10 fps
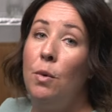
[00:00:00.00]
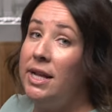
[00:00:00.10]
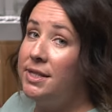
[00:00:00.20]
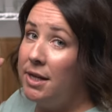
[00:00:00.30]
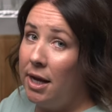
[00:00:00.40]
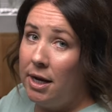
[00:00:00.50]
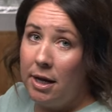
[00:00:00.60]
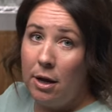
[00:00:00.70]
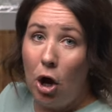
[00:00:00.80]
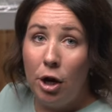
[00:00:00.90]
it's
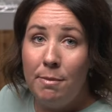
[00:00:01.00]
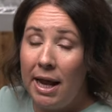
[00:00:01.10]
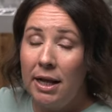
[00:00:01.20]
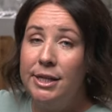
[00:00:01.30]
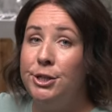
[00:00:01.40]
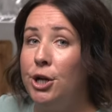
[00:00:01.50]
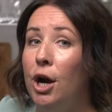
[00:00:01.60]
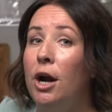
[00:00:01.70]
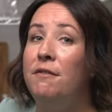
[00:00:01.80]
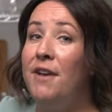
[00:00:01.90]
gonna automatically
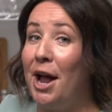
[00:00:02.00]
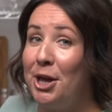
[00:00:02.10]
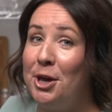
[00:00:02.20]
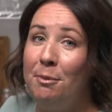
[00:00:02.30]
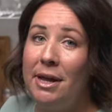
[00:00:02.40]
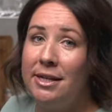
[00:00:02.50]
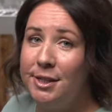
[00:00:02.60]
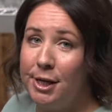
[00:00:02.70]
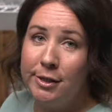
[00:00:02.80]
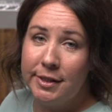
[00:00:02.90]
start a vacuum and
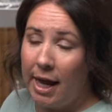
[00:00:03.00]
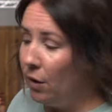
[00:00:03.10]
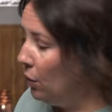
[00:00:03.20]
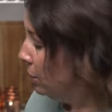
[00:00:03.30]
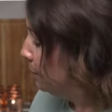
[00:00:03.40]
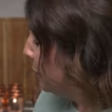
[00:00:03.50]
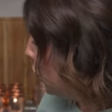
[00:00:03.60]
seal cycle.